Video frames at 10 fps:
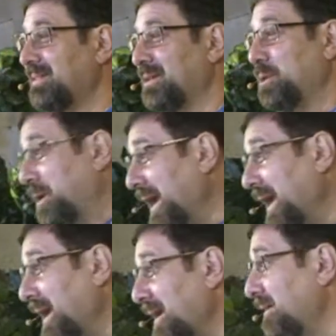You
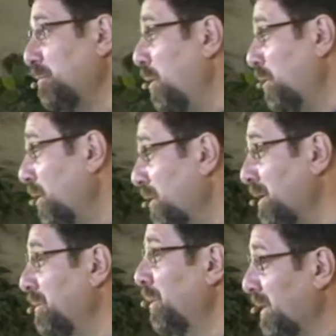can. It won't hurt you.
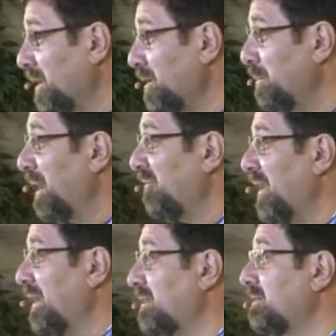It won't kill you. Matter of
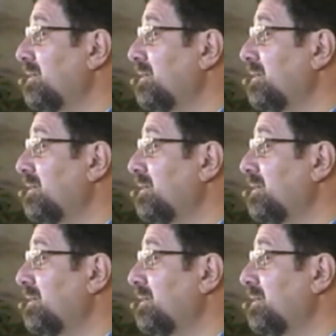fact,